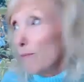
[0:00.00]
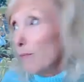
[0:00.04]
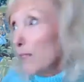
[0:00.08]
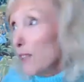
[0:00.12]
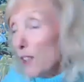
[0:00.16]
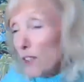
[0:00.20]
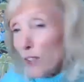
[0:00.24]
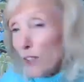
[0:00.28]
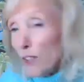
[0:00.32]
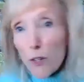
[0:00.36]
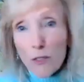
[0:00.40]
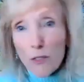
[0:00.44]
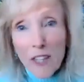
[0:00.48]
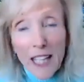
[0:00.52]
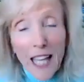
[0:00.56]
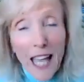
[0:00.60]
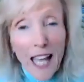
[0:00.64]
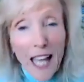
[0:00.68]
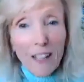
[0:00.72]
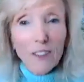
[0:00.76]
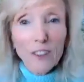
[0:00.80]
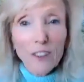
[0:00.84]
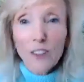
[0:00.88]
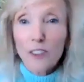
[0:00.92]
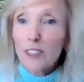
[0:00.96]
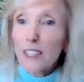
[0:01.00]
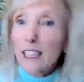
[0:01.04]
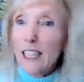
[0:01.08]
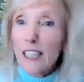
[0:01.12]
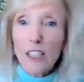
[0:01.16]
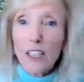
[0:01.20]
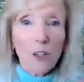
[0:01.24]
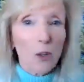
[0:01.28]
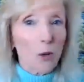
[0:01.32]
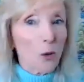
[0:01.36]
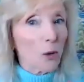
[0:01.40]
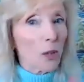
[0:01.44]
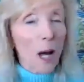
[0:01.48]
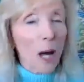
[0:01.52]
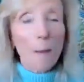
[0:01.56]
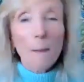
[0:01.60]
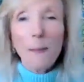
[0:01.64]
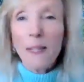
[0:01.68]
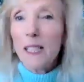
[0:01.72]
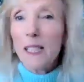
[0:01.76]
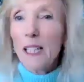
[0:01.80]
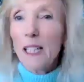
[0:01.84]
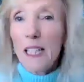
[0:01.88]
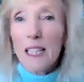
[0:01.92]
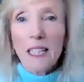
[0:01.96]
you know, the elderly, or I
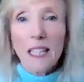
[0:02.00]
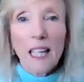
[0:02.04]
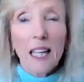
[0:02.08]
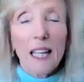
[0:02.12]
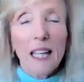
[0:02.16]
mean,